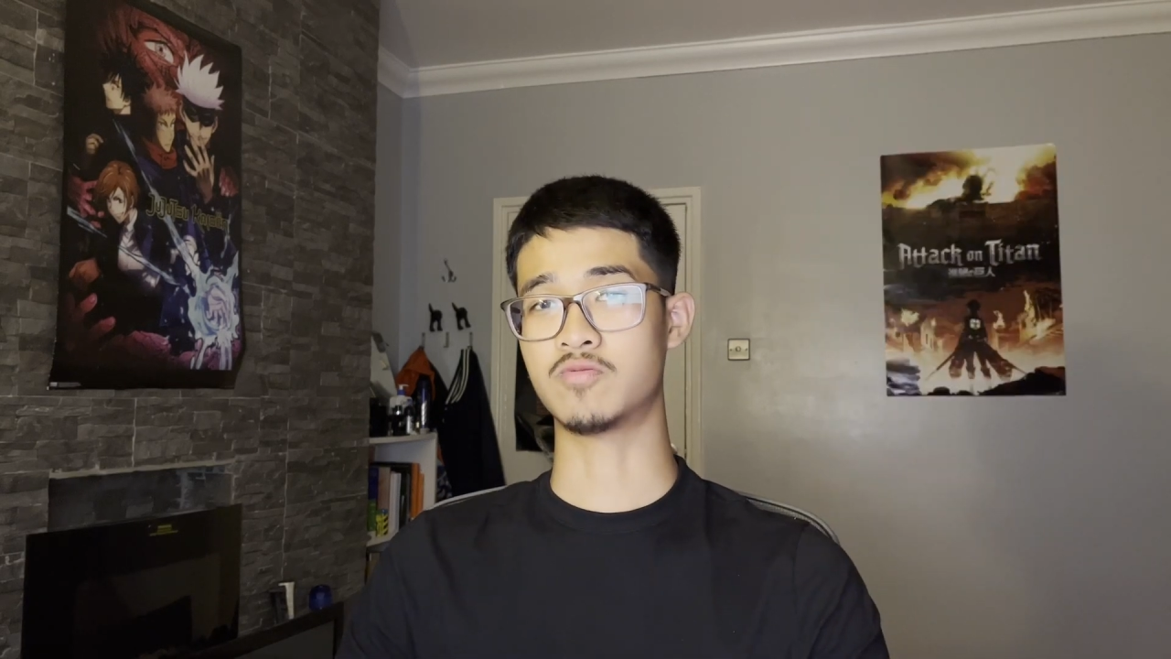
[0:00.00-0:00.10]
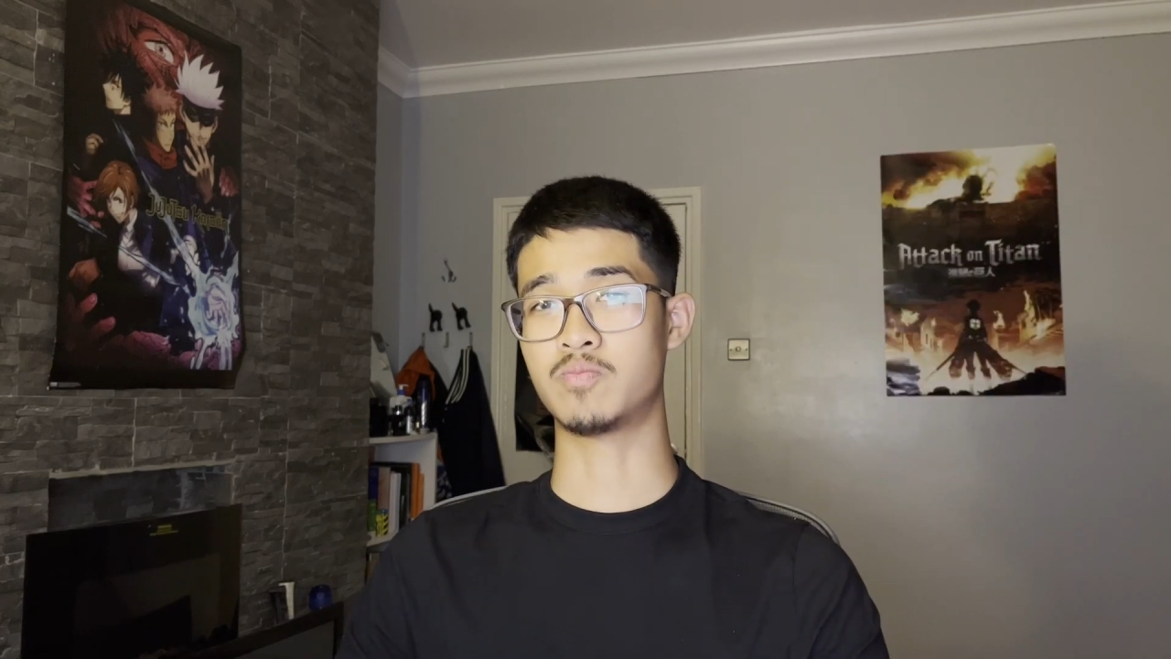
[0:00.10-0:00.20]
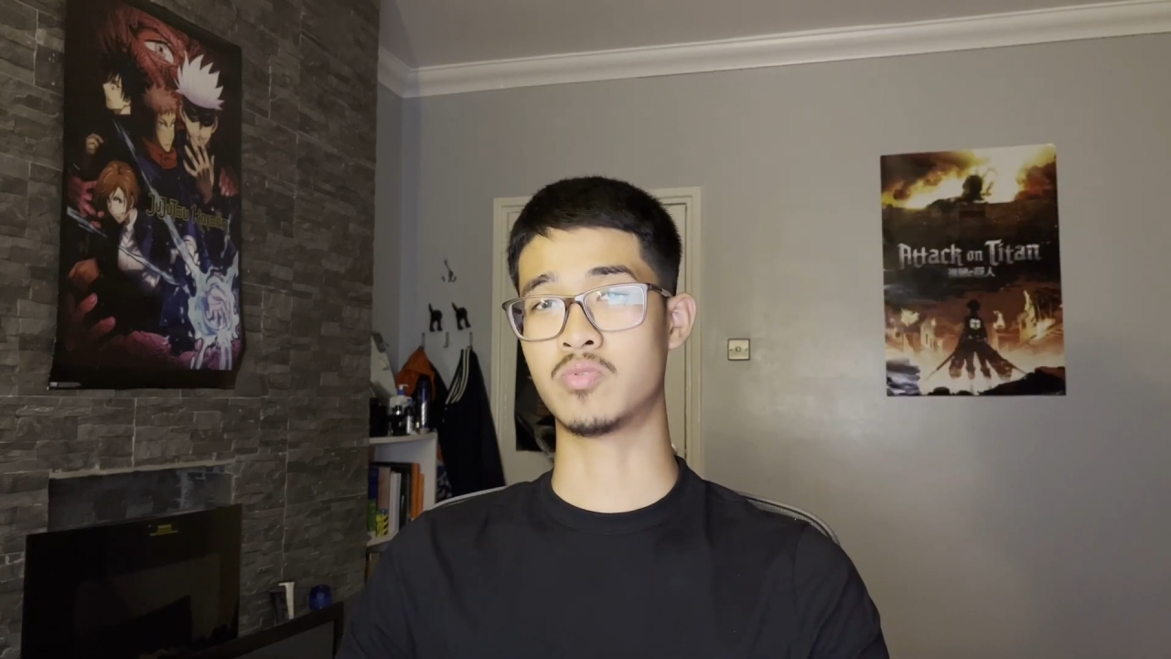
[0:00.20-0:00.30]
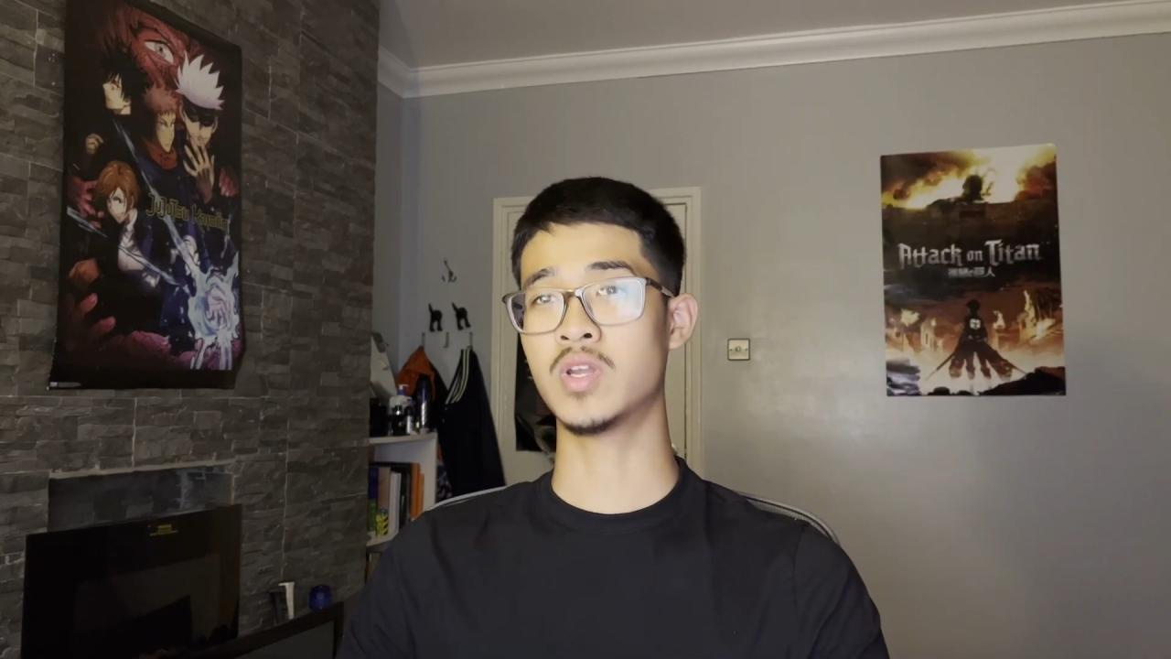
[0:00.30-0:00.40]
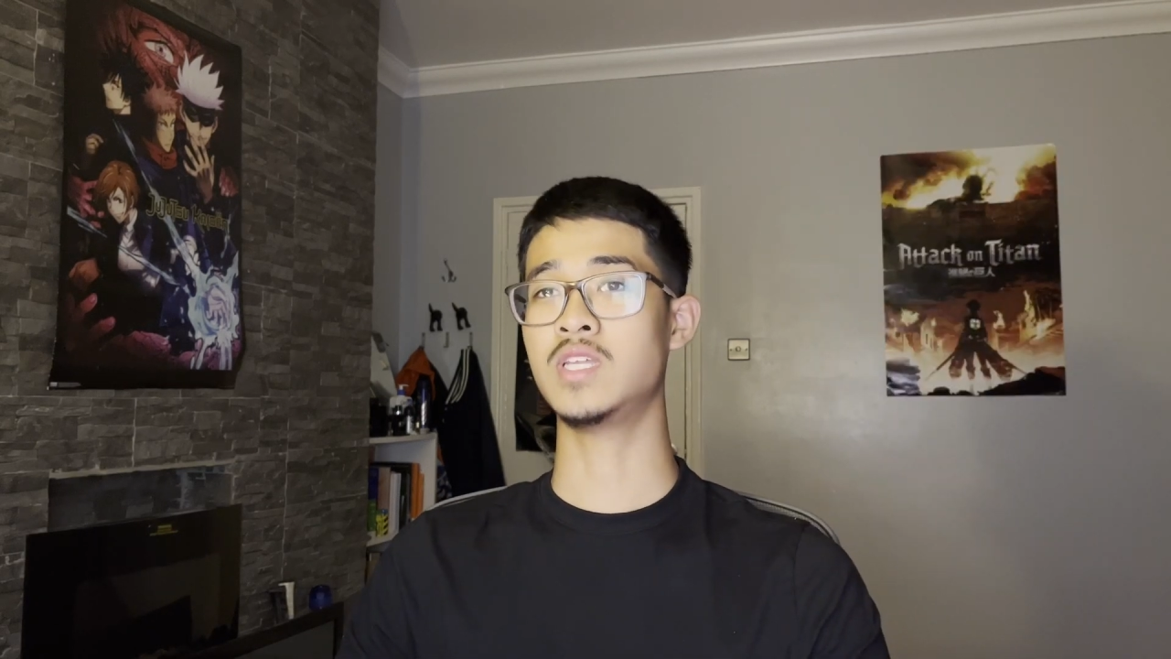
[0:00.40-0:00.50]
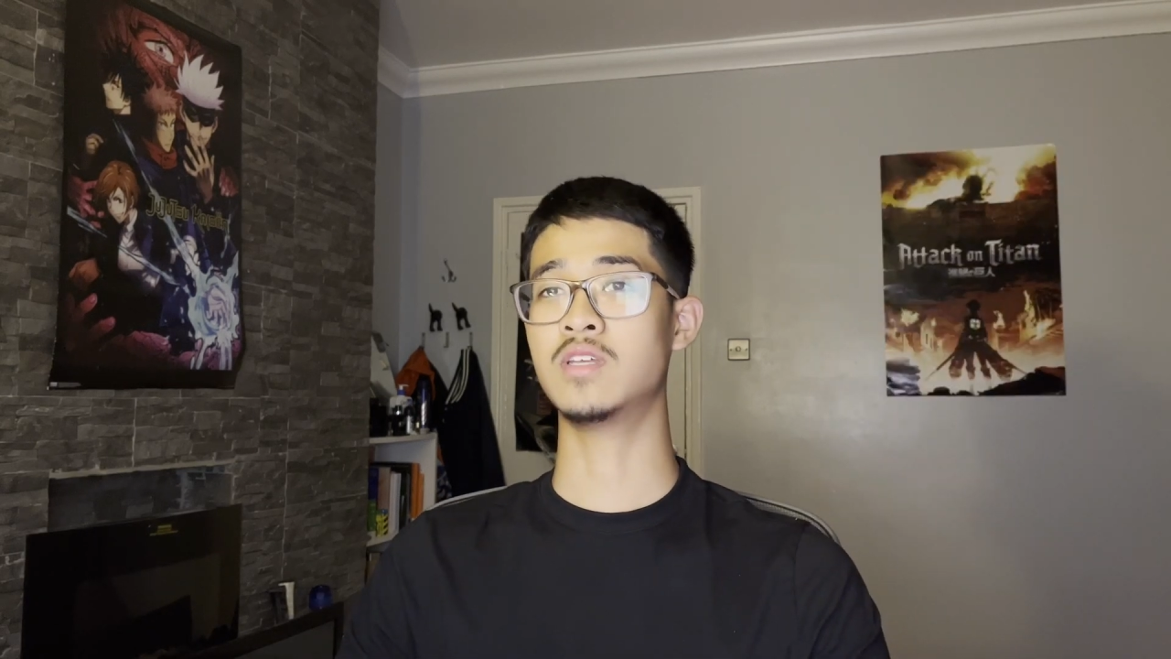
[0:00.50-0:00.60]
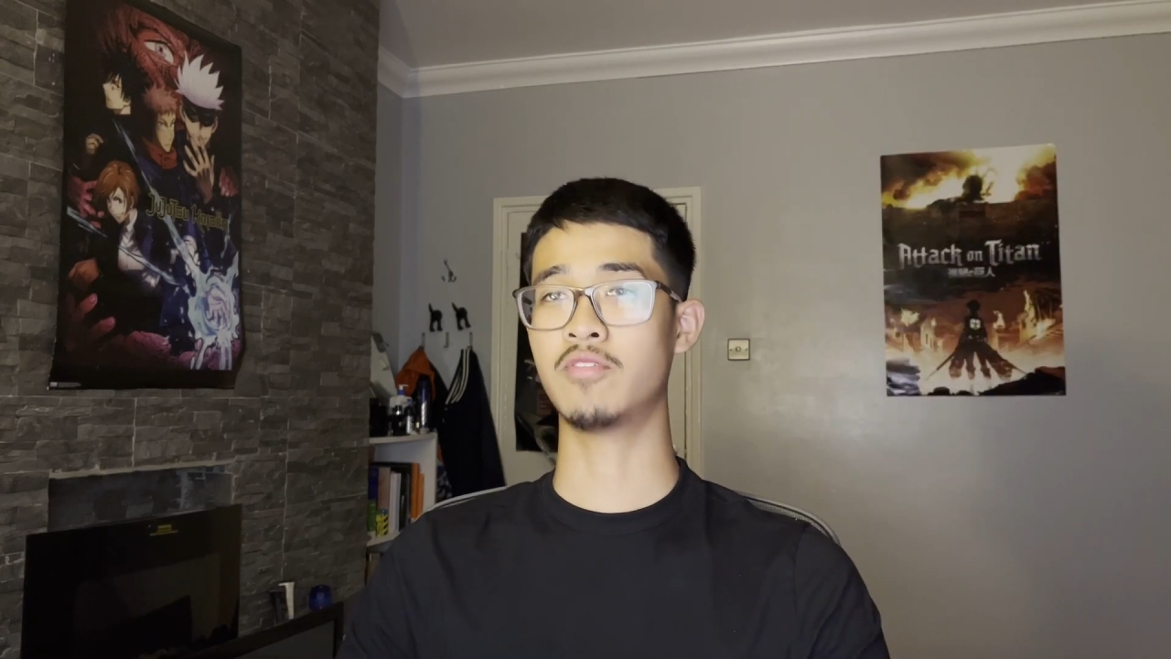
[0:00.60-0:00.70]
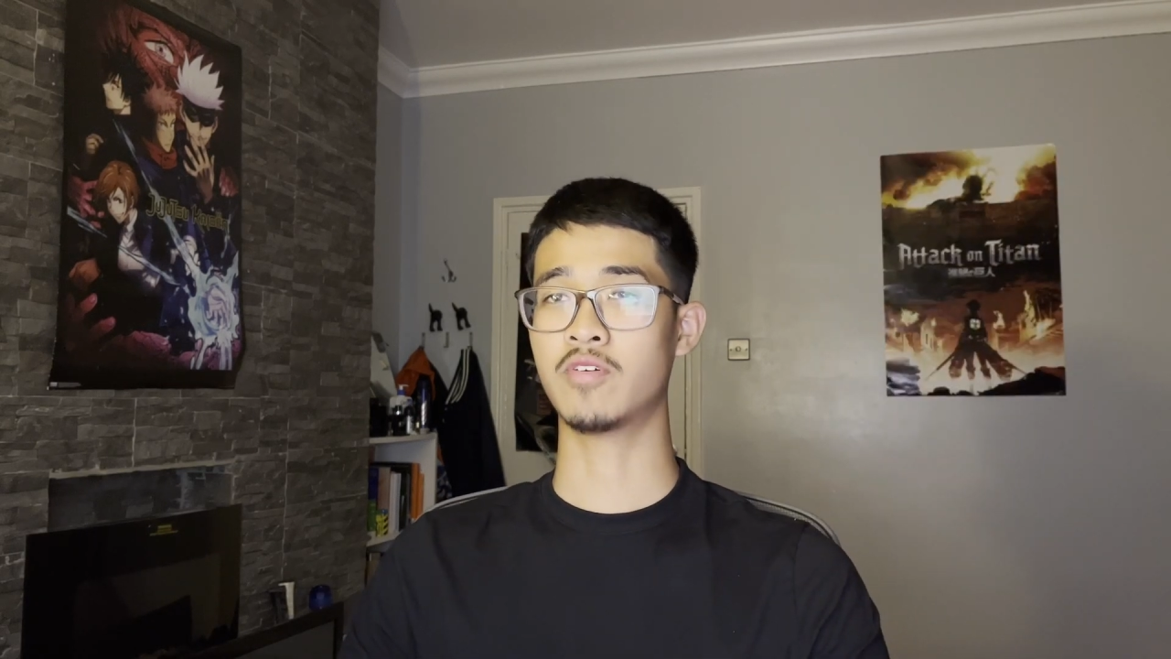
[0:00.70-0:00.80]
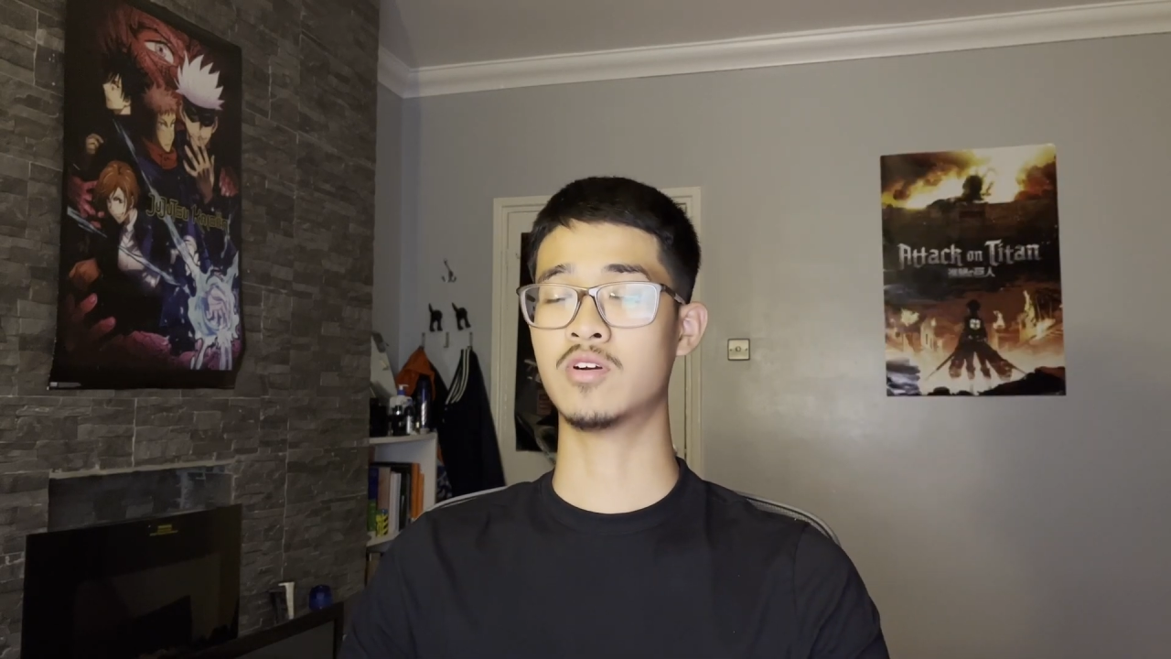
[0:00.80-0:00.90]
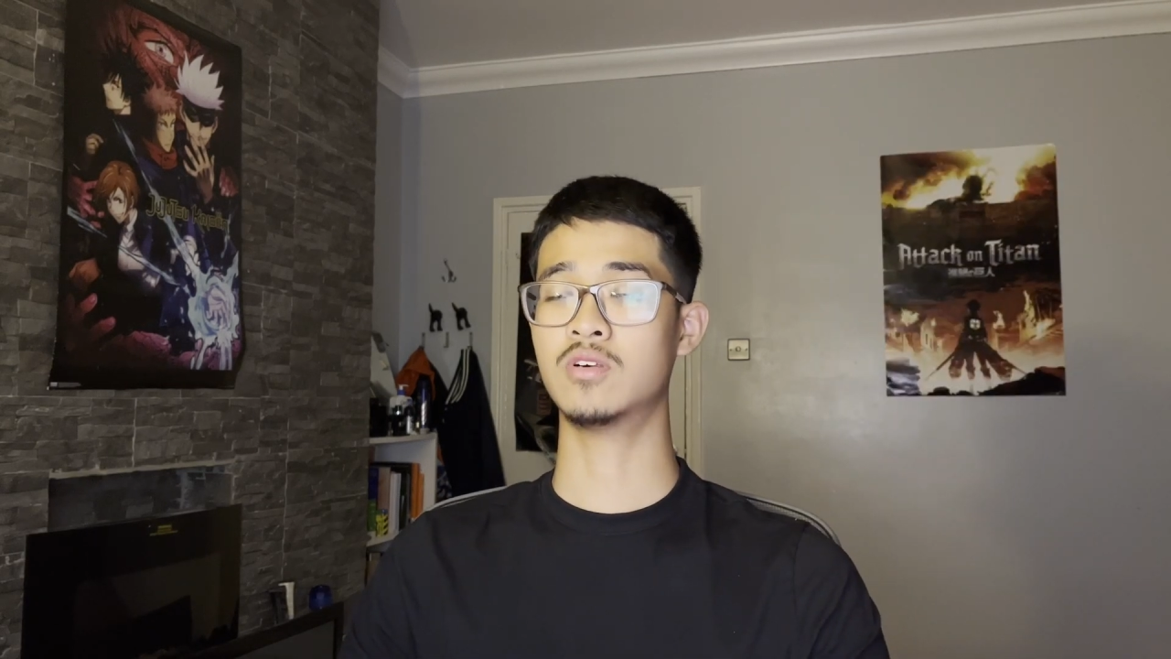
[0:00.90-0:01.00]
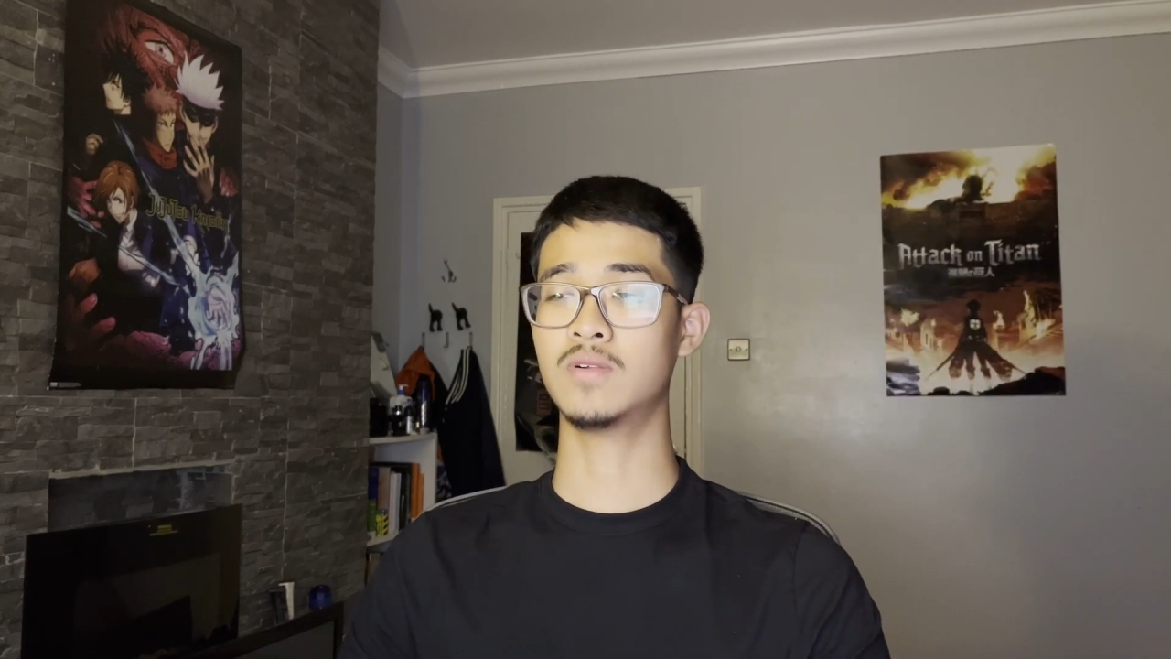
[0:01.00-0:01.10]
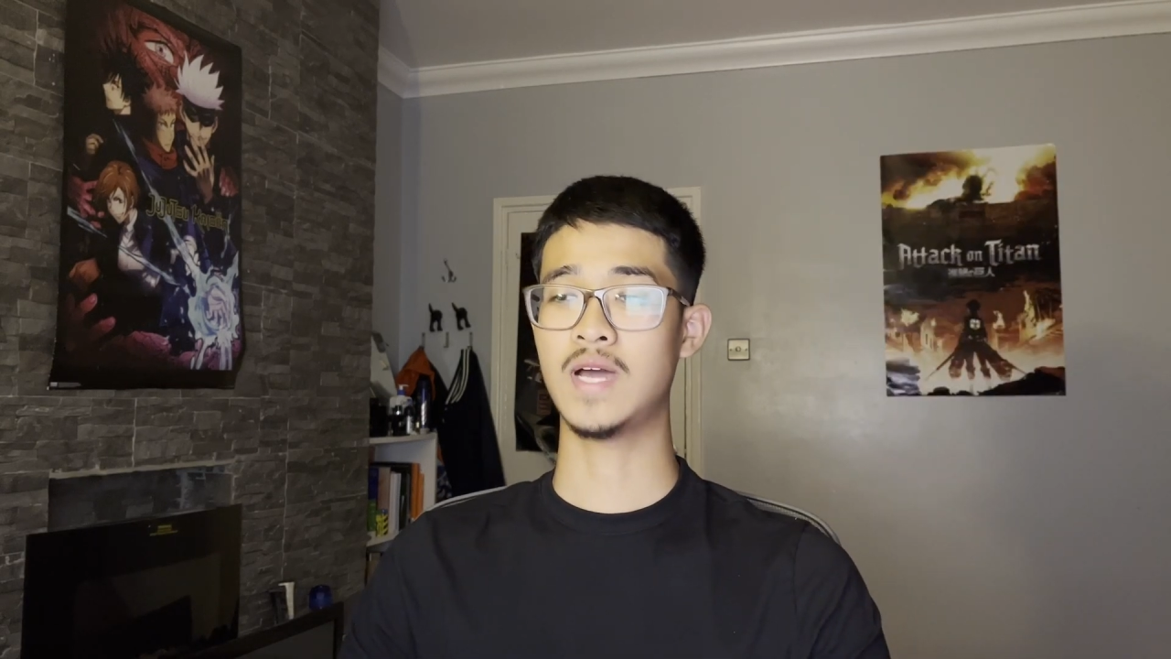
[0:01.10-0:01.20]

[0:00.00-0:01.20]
pretty difficult